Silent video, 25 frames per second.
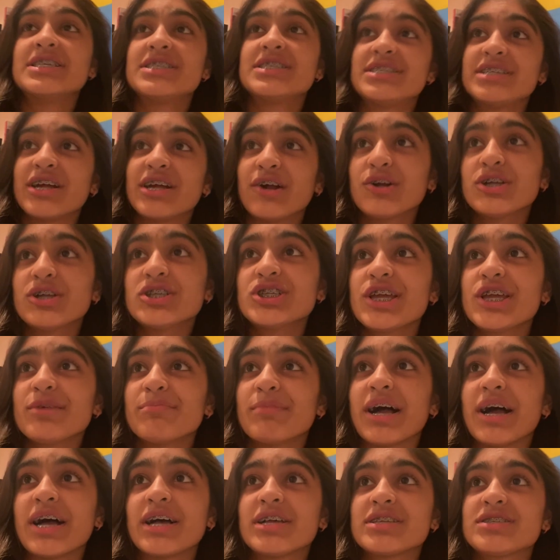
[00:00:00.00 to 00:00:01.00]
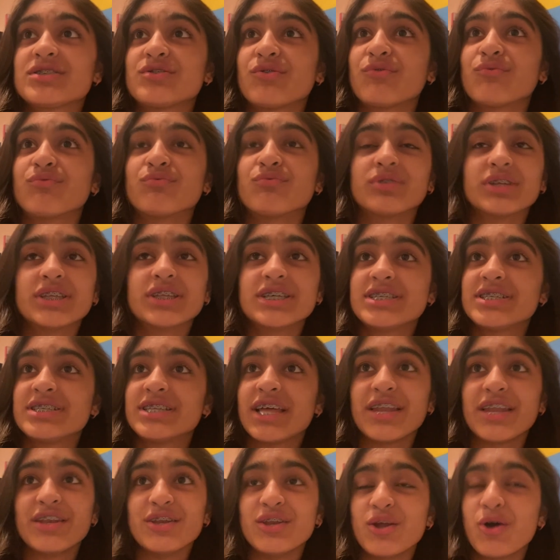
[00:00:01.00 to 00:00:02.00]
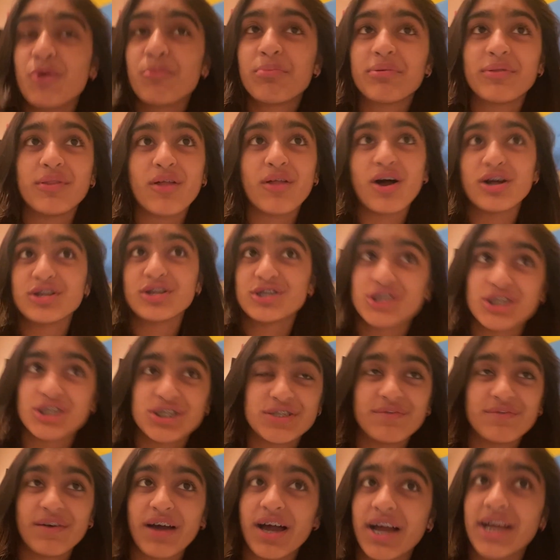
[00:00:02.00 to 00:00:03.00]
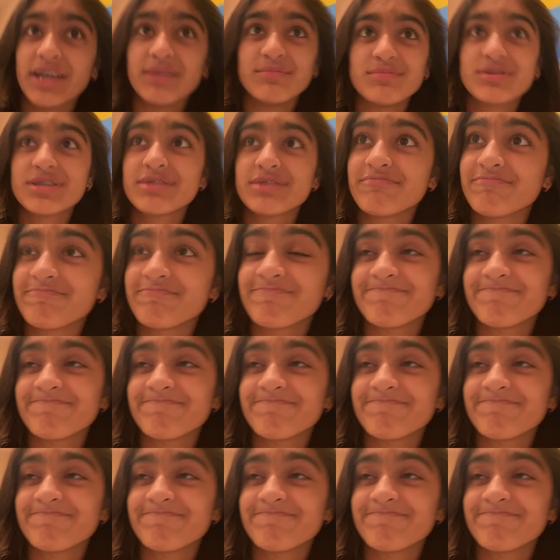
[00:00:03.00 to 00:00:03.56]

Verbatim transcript: Sarah J Maas really said no plot, just vibes.